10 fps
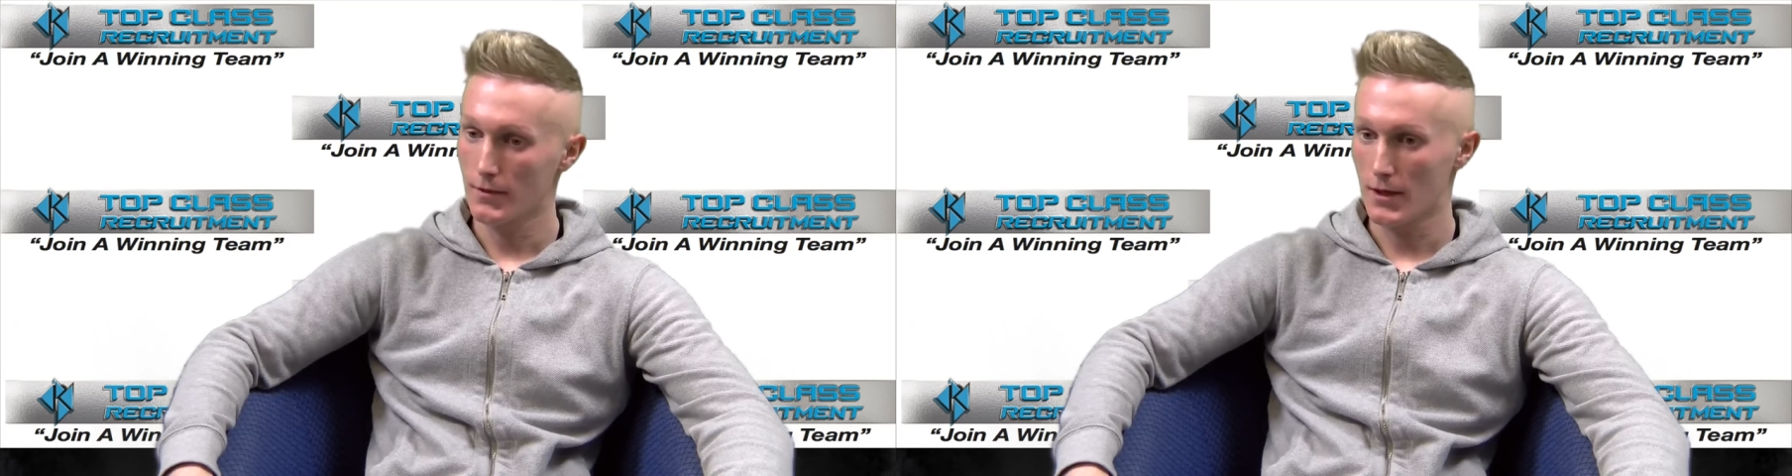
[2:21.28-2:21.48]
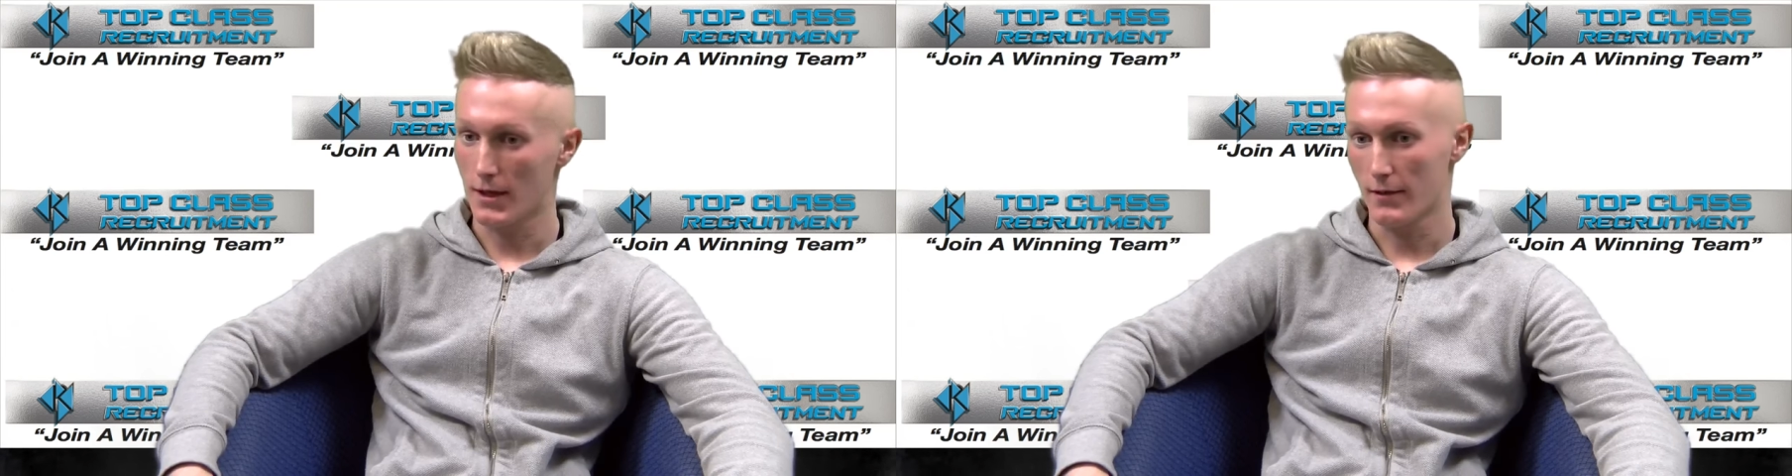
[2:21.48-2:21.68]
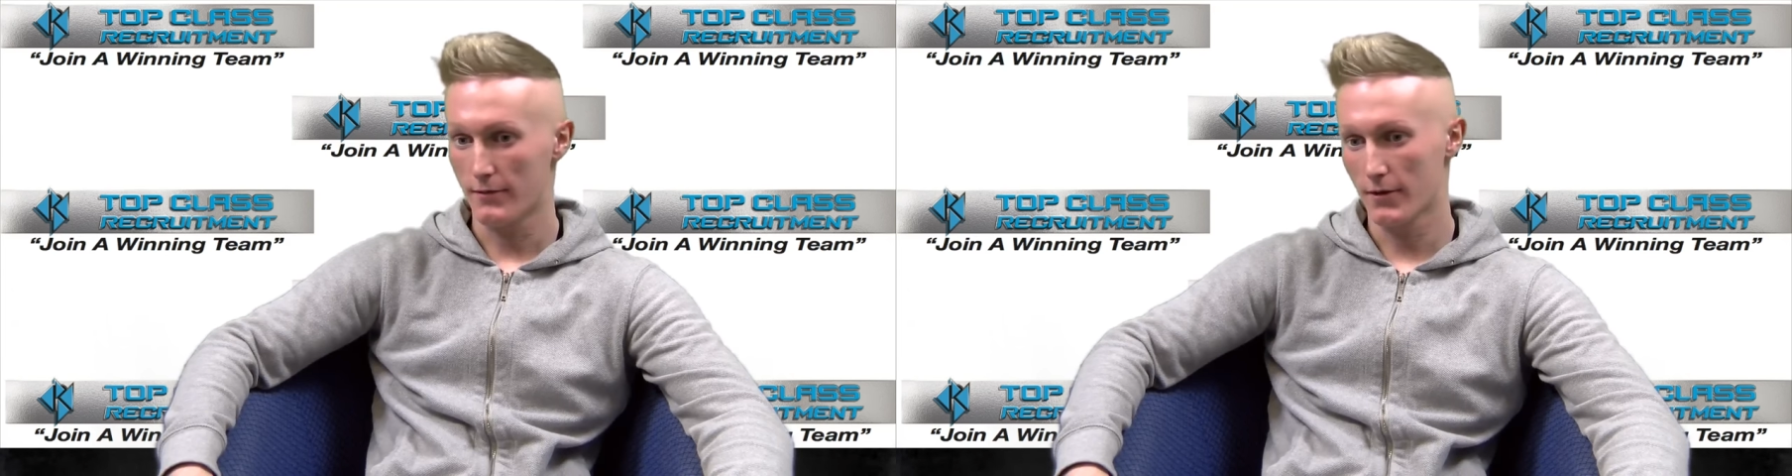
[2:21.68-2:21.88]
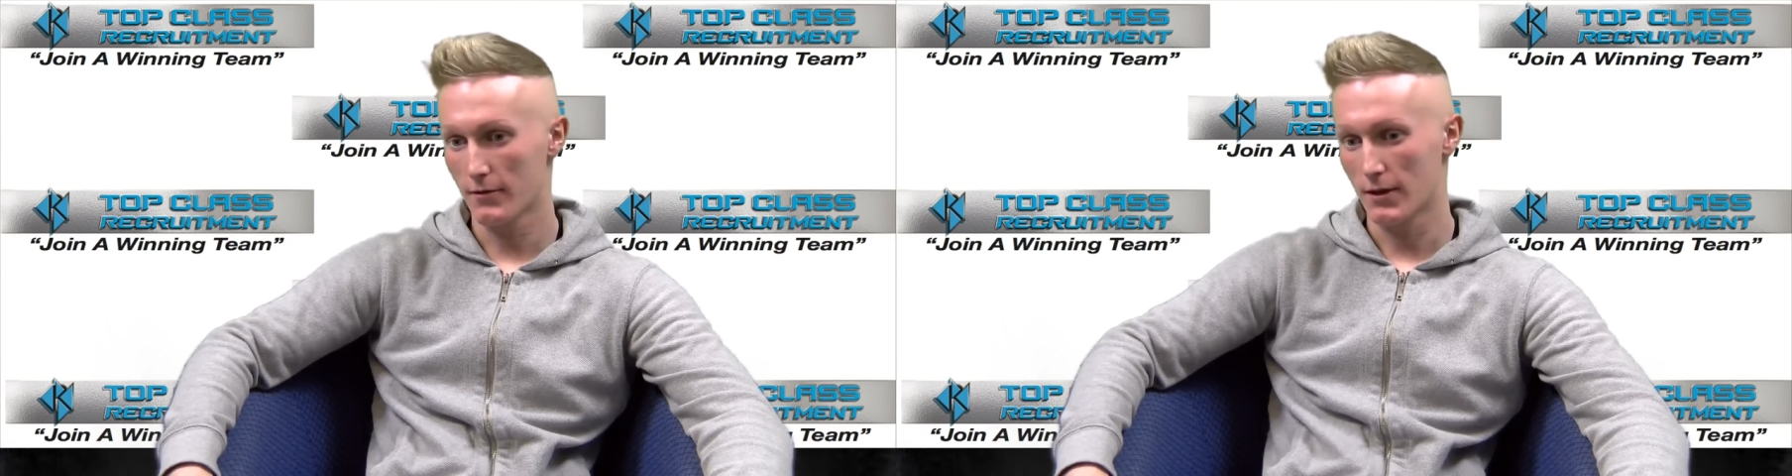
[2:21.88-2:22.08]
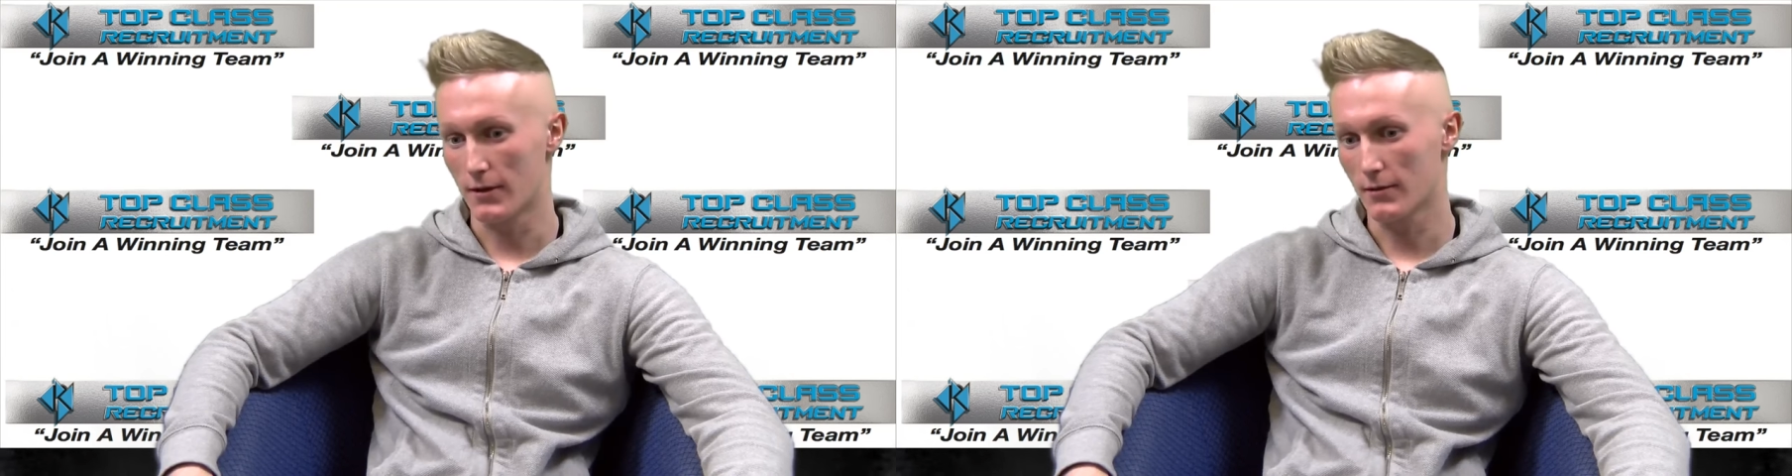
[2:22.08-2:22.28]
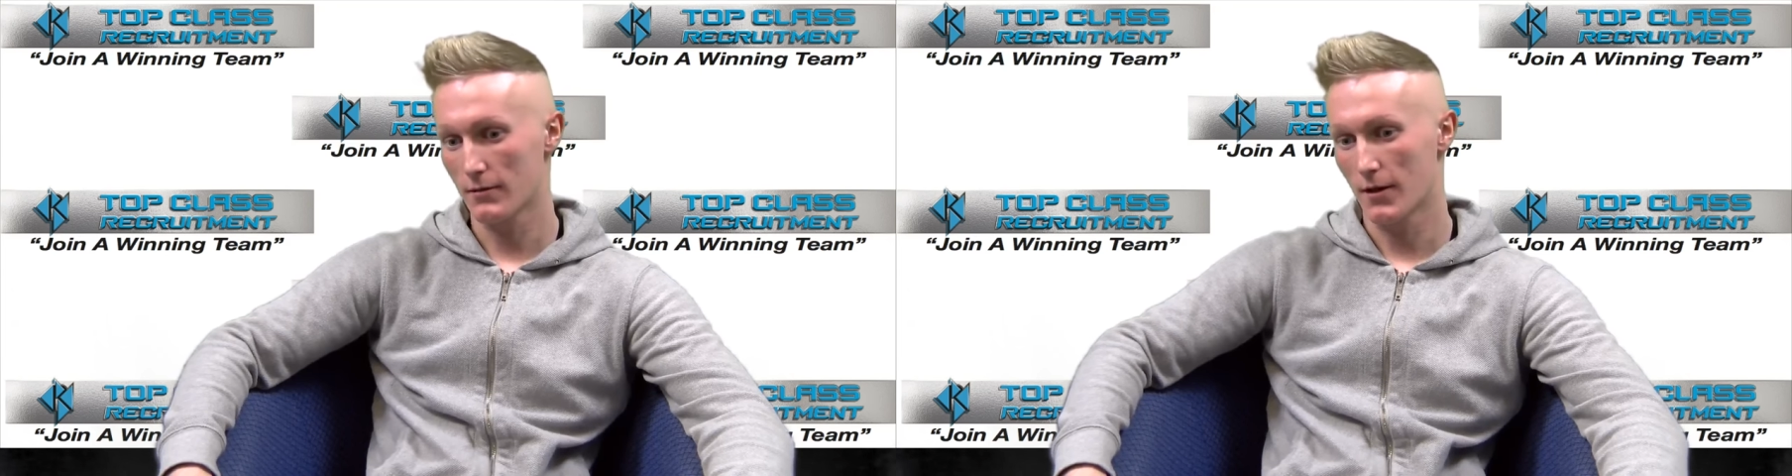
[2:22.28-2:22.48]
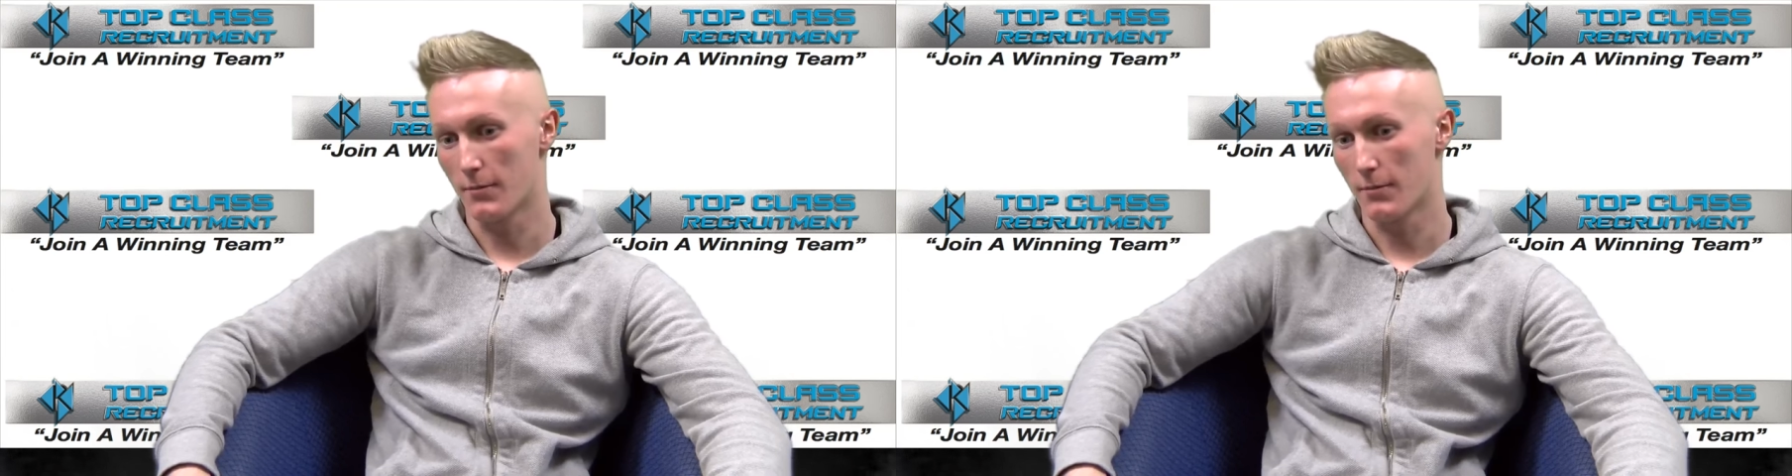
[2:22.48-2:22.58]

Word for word: I felt like a